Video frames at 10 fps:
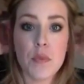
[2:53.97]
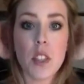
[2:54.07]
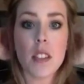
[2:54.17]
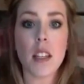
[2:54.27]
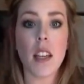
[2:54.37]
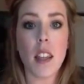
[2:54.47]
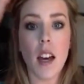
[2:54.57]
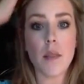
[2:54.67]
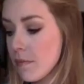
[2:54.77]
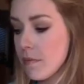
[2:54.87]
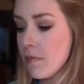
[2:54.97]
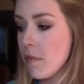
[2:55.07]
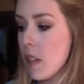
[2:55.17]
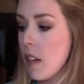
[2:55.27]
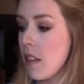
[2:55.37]
just like that.
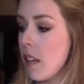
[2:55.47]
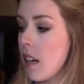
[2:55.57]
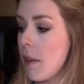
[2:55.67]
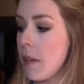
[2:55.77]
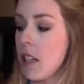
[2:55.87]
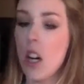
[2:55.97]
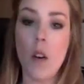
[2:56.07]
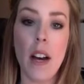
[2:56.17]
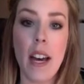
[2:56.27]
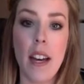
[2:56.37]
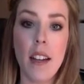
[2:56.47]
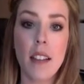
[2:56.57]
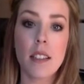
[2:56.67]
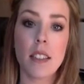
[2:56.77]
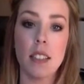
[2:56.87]
And then I'm going to go ahead,
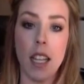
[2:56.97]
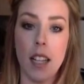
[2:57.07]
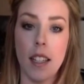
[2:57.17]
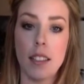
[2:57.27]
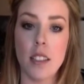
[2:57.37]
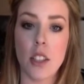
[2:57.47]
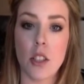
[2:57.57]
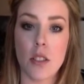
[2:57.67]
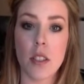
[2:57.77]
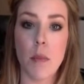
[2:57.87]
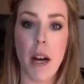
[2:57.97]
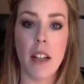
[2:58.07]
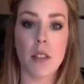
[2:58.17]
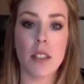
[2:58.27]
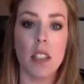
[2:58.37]
since I like to use the
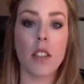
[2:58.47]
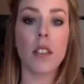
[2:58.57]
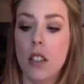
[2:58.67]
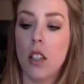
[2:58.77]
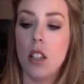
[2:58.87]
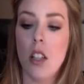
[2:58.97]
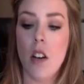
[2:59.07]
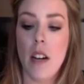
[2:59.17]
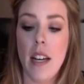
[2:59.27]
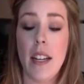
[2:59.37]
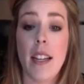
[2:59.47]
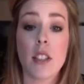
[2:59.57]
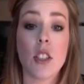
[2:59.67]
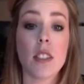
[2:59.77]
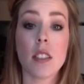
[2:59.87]
BioSilk, go ahead
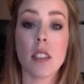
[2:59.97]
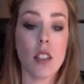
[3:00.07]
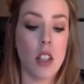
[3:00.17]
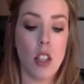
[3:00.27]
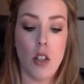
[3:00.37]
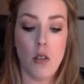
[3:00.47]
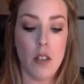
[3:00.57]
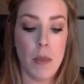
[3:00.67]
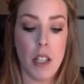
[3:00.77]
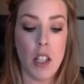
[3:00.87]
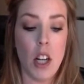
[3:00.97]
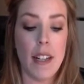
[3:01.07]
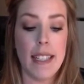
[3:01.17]
and just, not